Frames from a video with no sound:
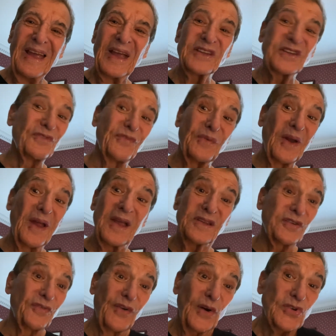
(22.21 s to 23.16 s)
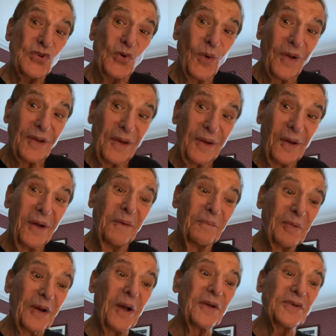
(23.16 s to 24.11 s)
It's virtual, you know,
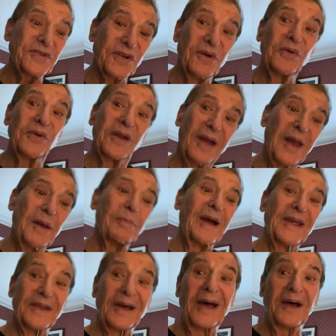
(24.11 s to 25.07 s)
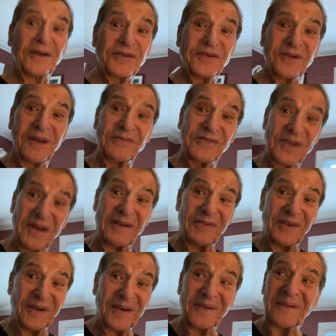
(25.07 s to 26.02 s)
but also you got to buy the house. You have to live
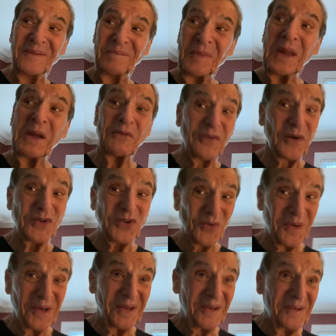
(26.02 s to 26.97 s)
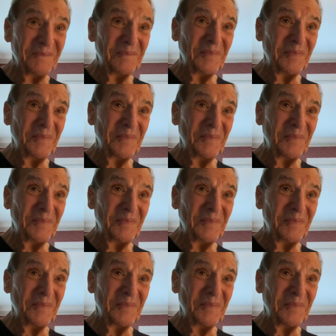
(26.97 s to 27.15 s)
in it virtually.